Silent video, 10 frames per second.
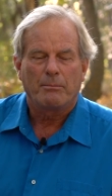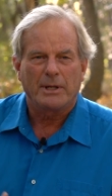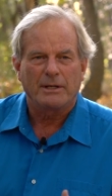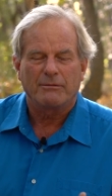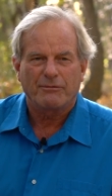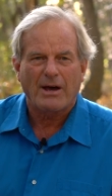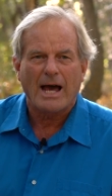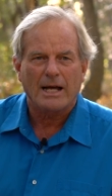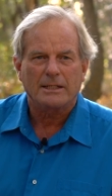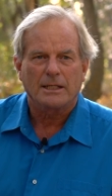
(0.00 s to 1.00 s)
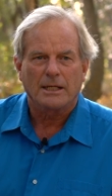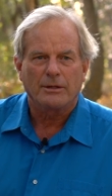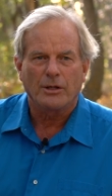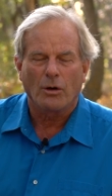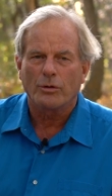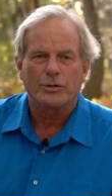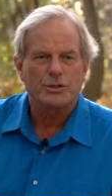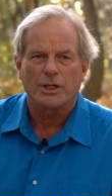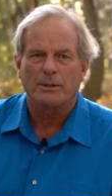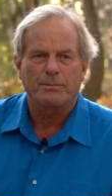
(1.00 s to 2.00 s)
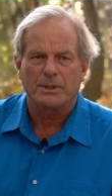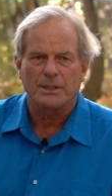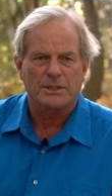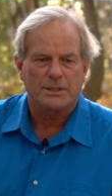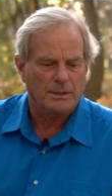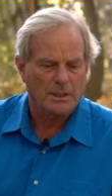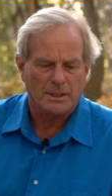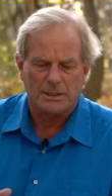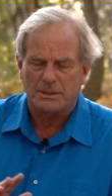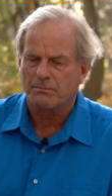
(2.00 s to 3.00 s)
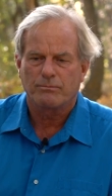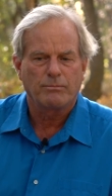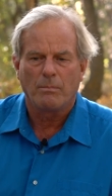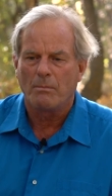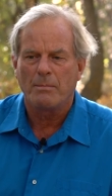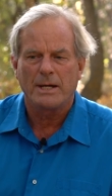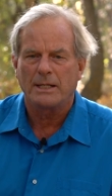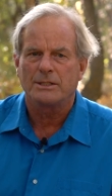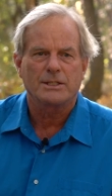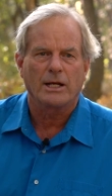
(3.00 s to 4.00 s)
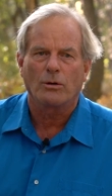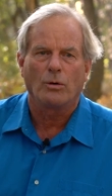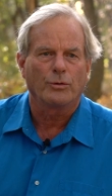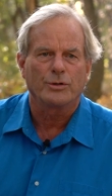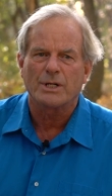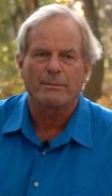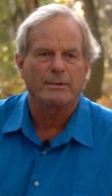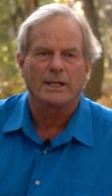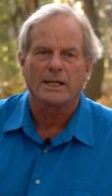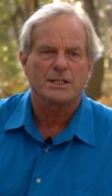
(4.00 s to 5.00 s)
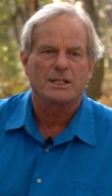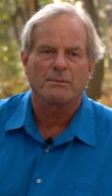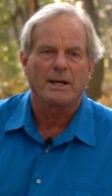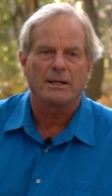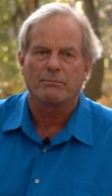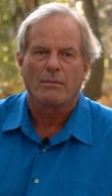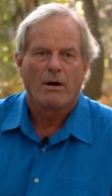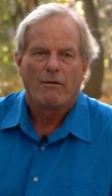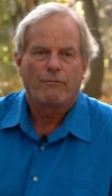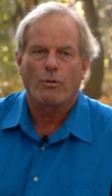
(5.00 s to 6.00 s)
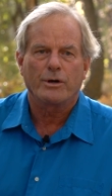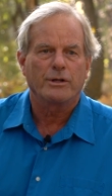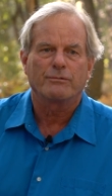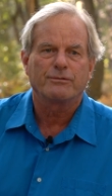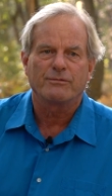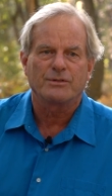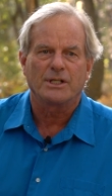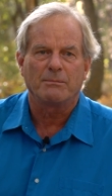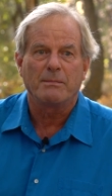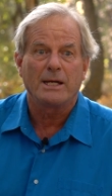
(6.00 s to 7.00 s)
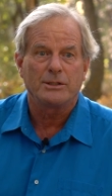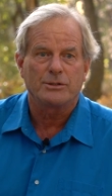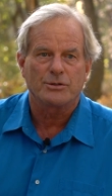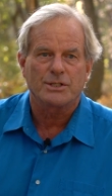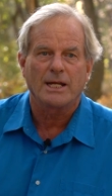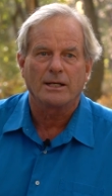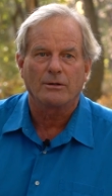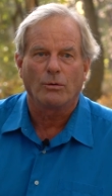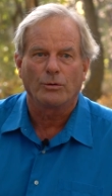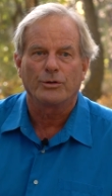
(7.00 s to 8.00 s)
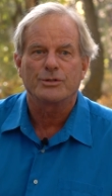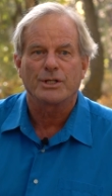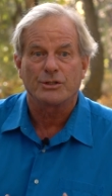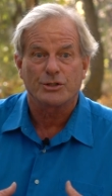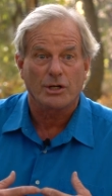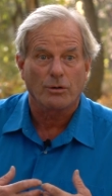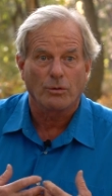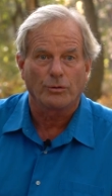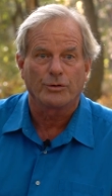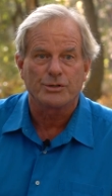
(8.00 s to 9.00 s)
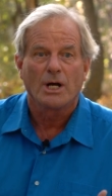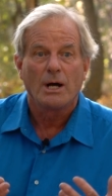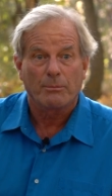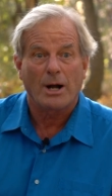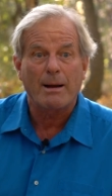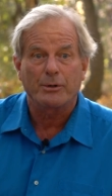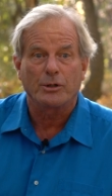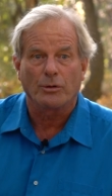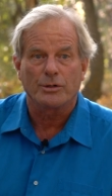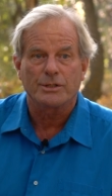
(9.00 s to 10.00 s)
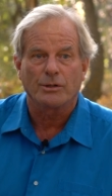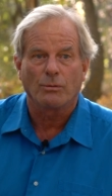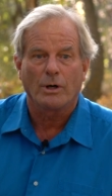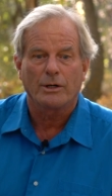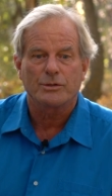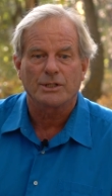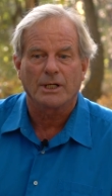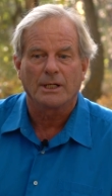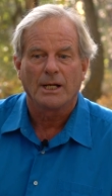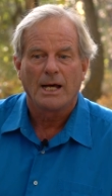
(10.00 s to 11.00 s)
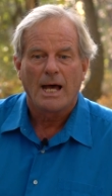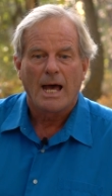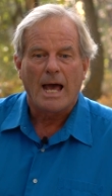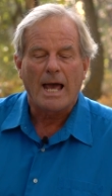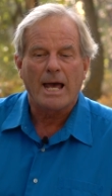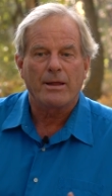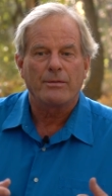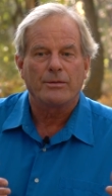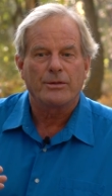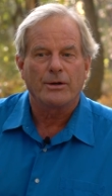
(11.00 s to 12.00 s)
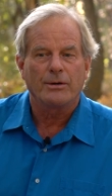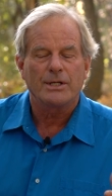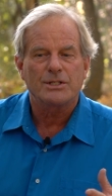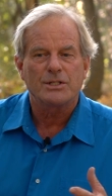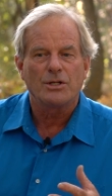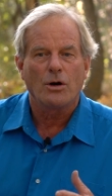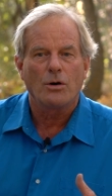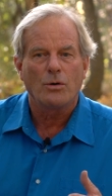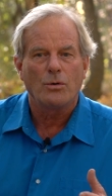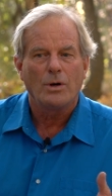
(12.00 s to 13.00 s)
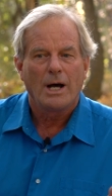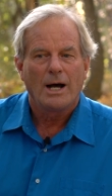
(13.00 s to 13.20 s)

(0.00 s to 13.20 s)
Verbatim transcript: But in fact, the ownership is, is many stakeholders. I'm going to guesstimate 40 or 50 major stakeholders and shareholders, property owners of the watershed. And there is no